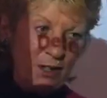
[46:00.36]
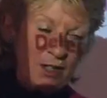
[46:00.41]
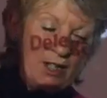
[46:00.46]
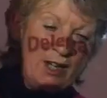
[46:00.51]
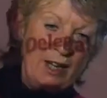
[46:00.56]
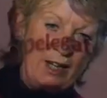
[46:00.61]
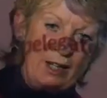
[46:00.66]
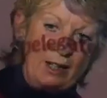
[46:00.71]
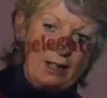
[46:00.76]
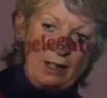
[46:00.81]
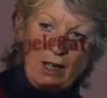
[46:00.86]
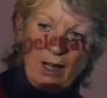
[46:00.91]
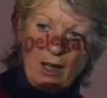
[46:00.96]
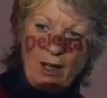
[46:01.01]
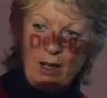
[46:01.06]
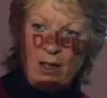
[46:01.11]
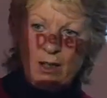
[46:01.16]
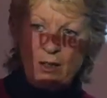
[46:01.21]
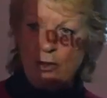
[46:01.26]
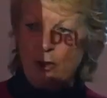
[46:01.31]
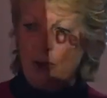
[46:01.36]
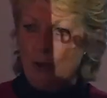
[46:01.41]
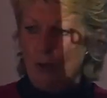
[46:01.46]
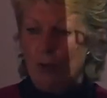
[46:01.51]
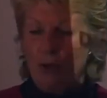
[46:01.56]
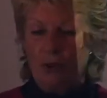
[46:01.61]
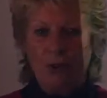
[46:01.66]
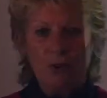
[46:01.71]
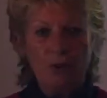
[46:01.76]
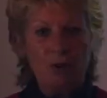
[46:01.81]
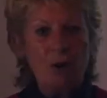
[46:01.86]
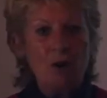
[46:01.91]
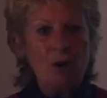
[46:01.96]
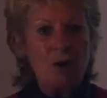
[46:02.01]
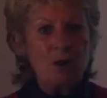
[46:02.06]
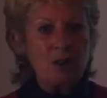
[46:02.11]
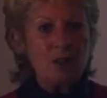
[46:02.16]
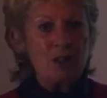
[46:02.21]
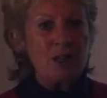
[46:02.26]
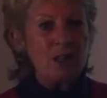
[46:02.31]
saying, do what your
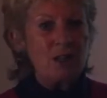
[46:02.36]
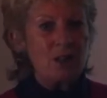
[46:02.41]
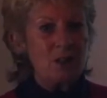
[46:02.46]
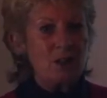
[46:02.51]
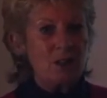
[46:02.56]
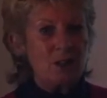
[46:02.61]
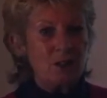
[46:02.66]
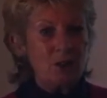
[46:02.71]
heart says